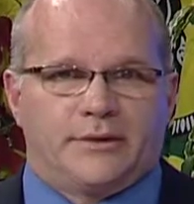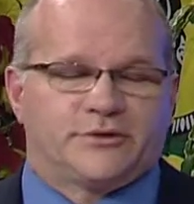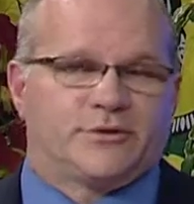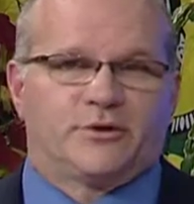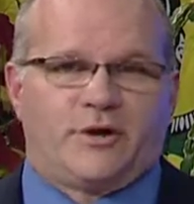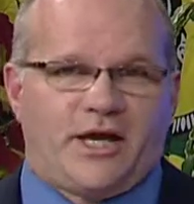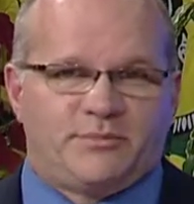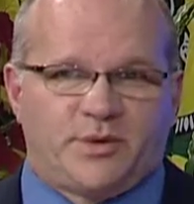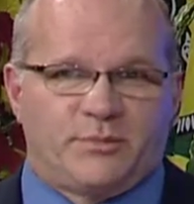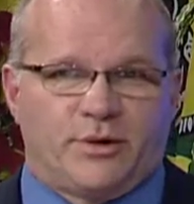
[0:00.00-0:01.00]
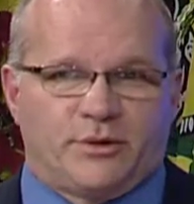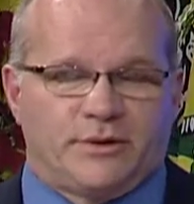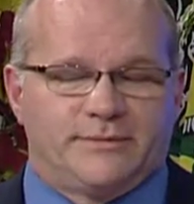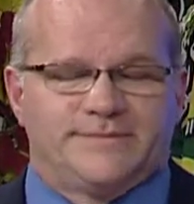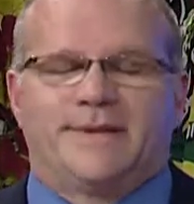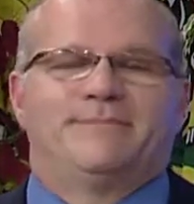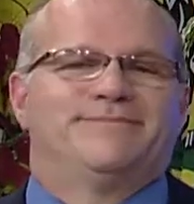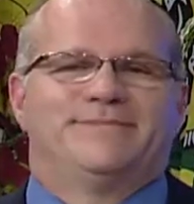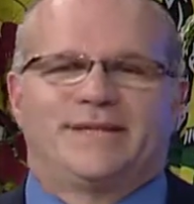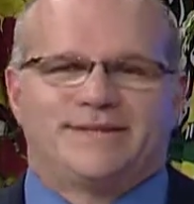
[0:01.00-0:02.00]
Sir Edmund Burke.
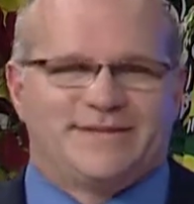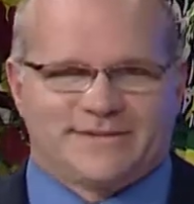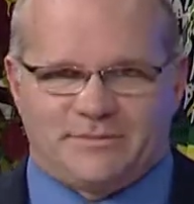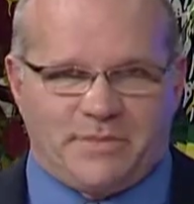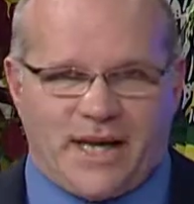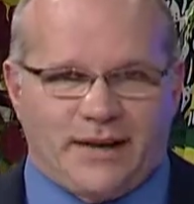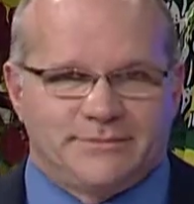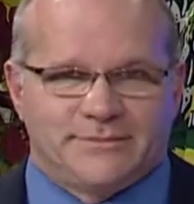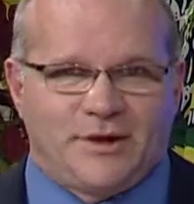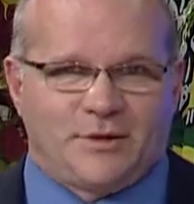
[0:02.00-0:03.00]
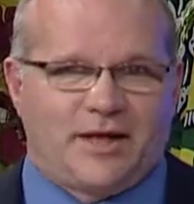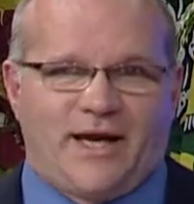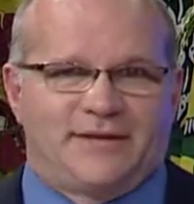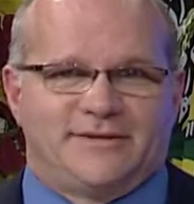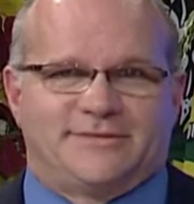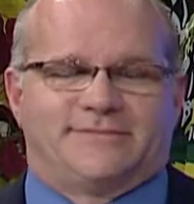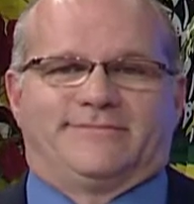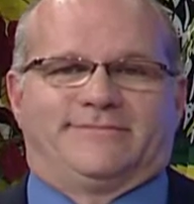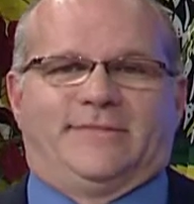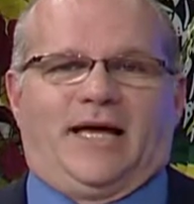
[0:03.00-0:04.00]
But he's just a man, okay? He's
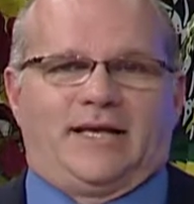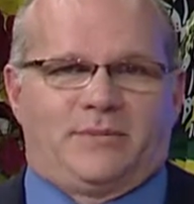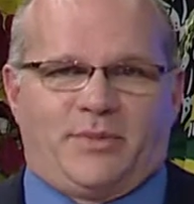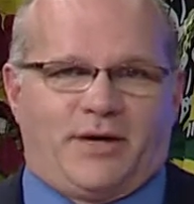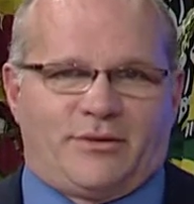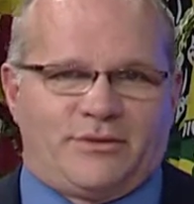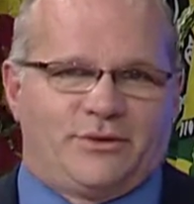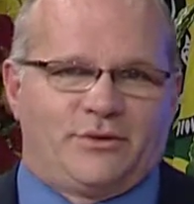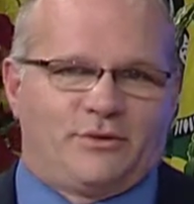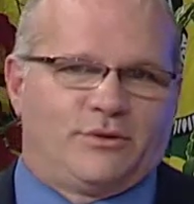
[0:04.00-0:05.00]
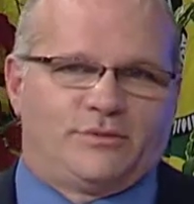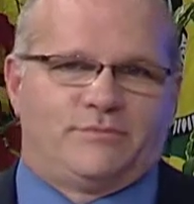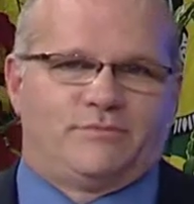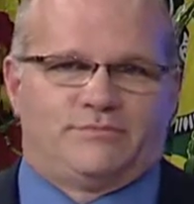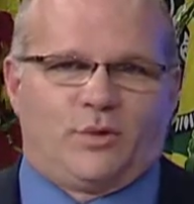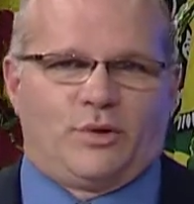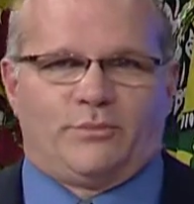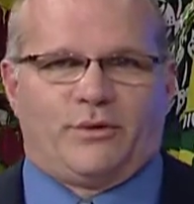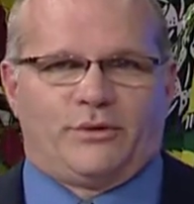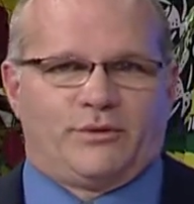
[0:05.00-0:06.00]
not any better than you or more
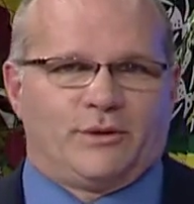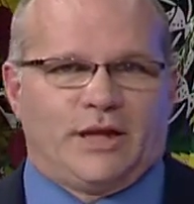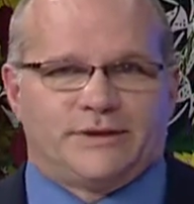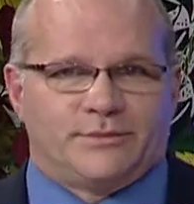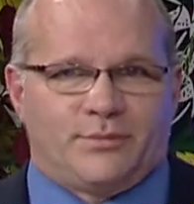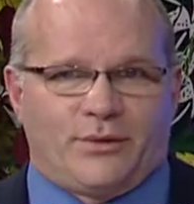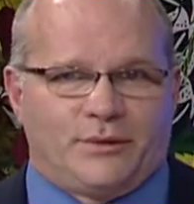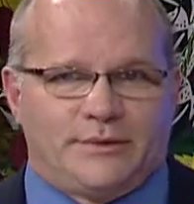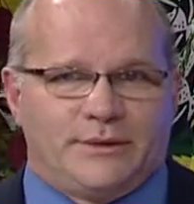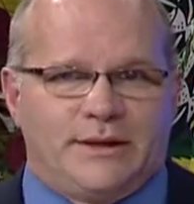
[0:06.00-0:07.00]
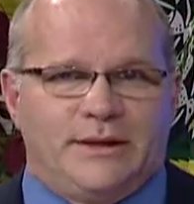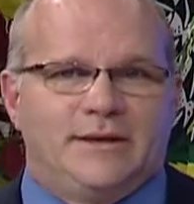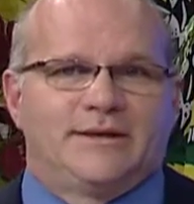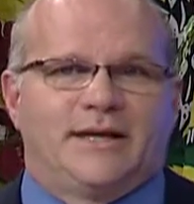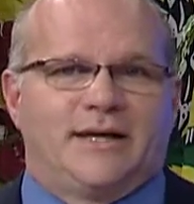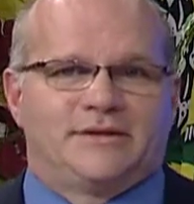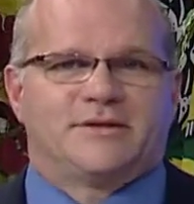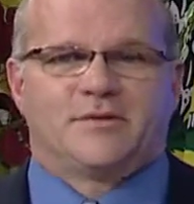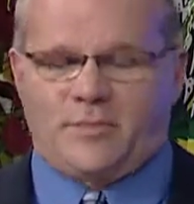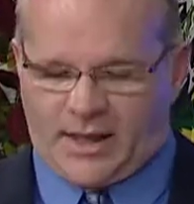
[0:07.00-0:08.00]
important or less important. Okay, he's
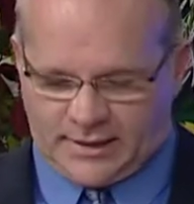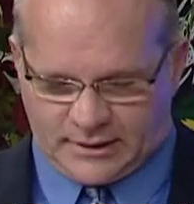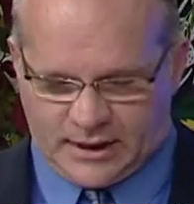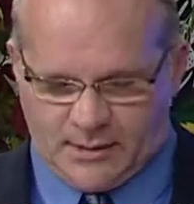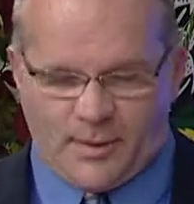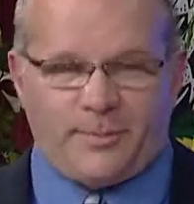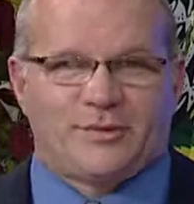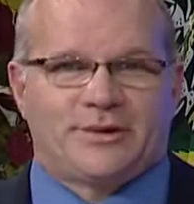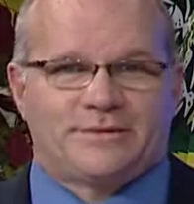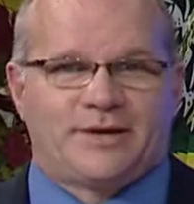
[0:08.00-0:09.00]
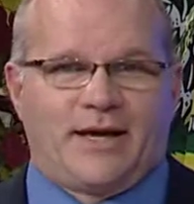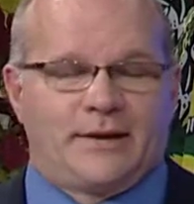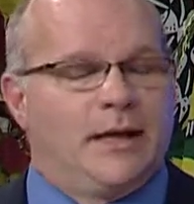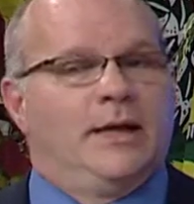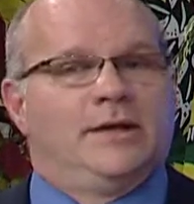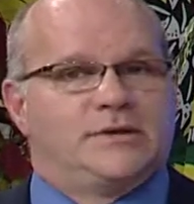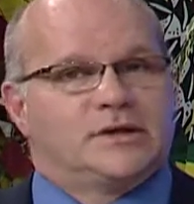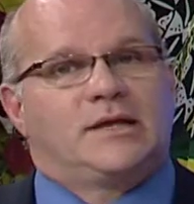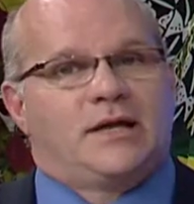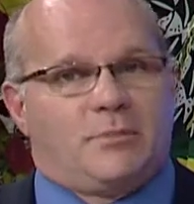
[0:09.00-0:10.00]
just a man that came up with a saying,
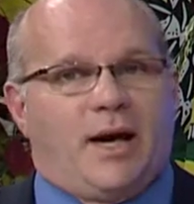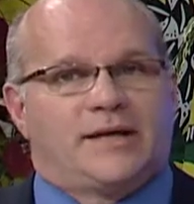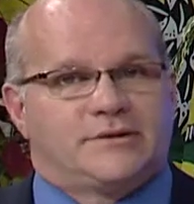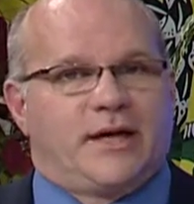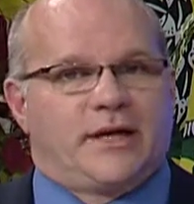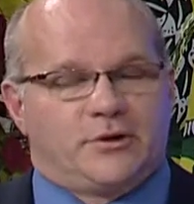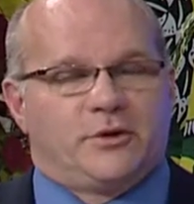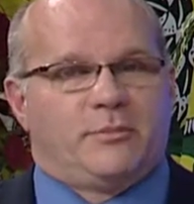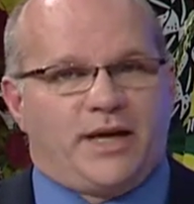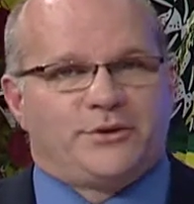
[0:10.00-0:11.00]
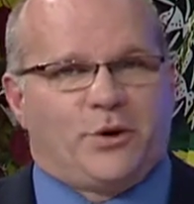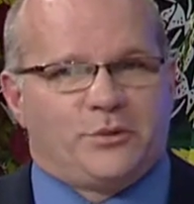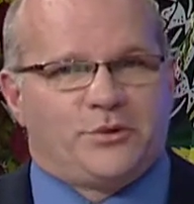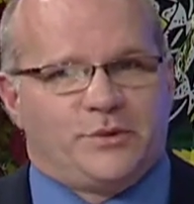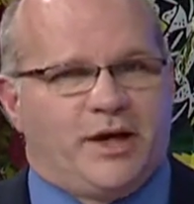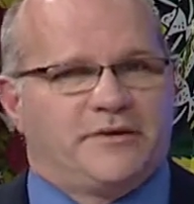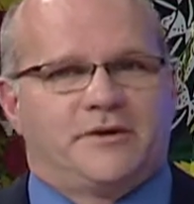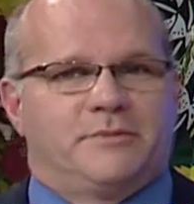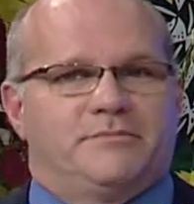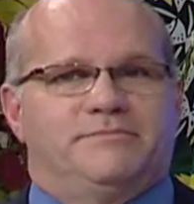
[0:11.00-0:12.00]
just like my saying, good men don't do
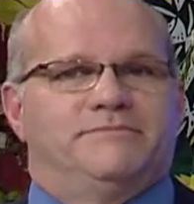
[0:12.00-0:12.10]
nothing,